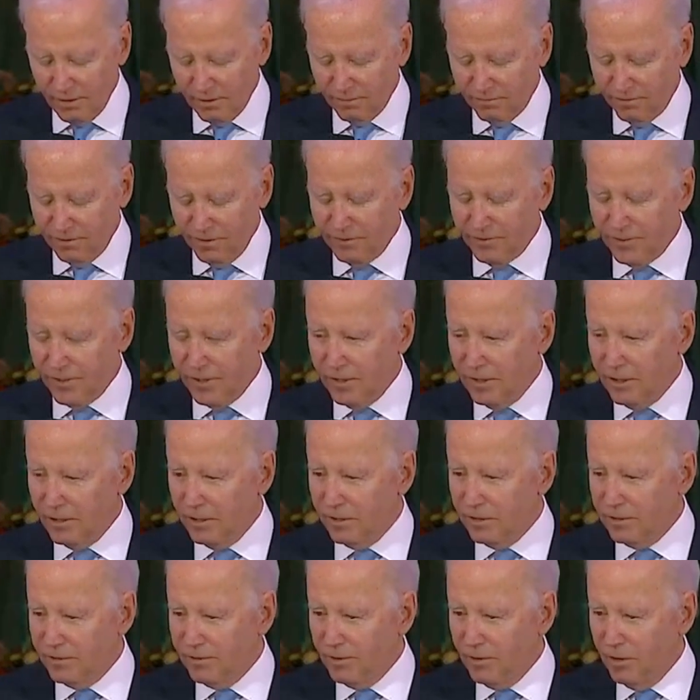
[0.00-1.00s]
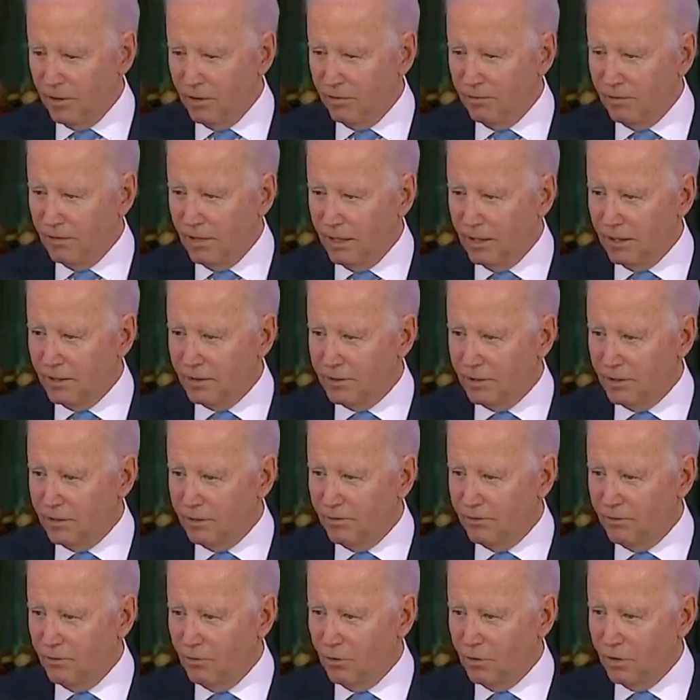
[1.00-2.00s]
50 years of an all volunteer
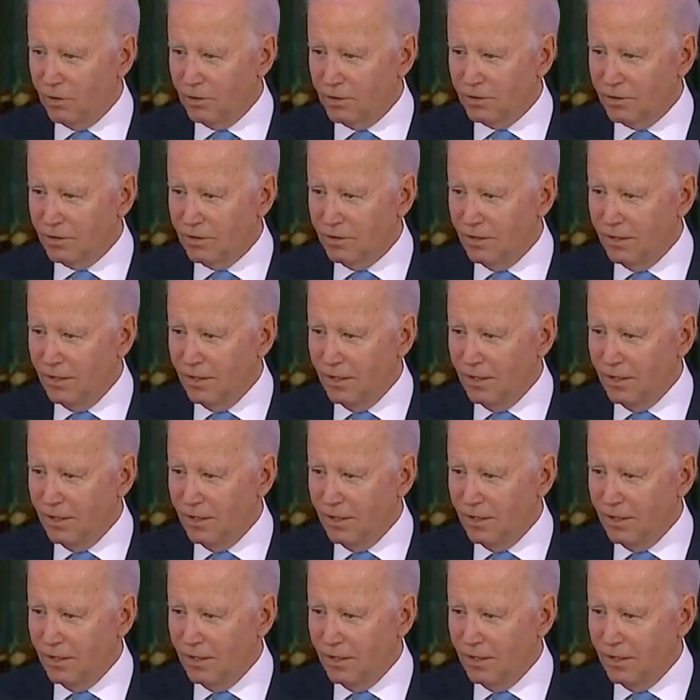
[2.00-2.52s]
force.